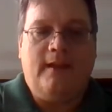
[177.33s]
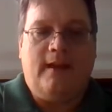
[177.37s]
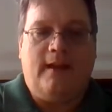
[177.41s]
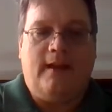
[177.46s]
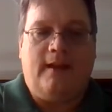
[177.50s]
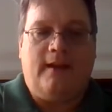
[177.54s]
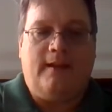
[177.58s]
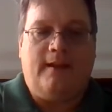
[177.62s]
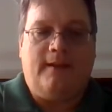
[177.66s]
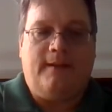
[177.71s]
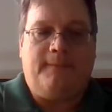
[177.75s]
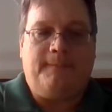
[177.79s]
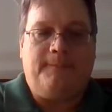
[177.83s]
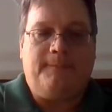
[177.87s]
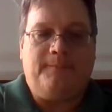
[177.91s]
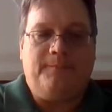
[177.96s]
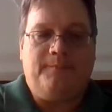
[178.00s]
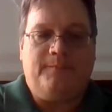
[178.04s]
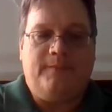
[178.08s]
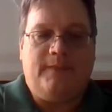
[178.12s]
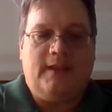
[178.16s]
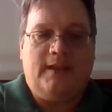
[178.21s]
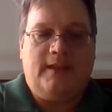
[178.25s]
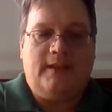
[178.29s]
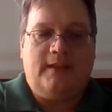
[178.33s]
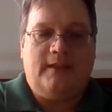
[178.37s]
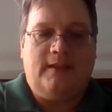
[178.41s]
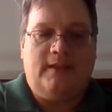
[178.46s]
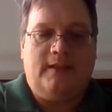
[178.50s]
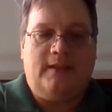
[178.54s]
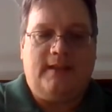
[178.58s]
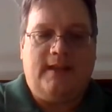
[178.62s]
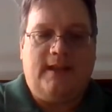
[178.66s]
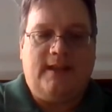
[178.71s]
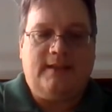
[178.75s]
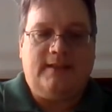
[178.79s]

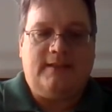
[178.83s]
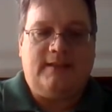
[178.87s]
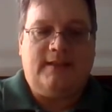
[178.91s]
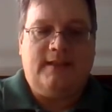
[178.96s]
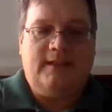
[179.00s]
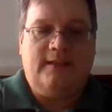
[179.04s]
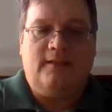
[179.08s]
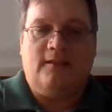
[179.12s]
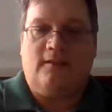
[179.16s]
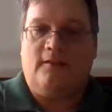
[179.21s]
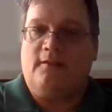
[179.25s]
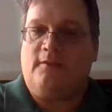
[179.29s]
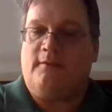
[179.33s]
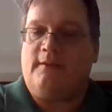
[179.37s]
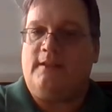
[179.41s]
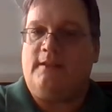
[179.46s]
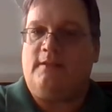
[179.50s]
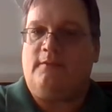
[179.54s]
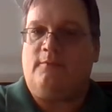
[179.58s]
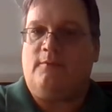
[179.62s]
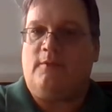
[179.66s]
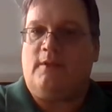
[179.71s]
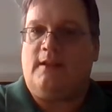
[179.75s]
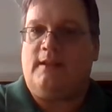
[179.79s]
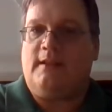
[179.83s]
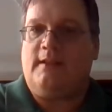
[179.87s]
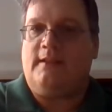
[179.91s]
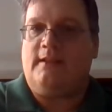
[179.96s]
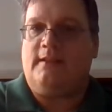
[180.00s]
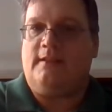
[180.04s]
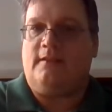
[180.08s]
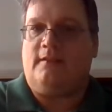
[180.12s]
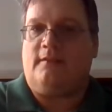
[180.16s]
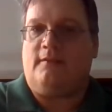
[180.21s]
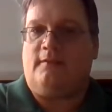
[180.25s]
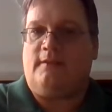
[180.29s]
The next thing you're going to want
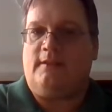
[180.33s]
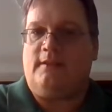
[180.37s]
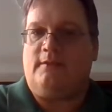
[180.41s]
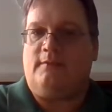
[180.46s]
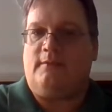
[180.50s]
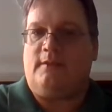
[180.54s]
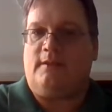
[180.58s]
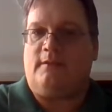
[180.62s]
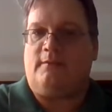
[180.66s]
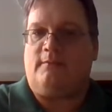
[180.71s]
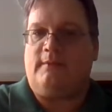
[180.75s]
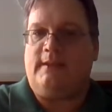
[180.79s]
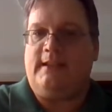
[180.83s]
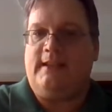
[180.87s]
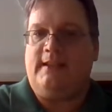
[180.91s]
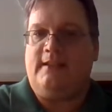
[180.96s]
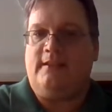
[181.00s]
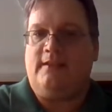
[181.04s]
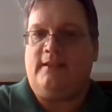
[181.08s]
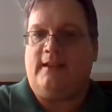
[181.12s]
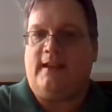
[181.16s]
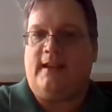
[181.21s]
is to read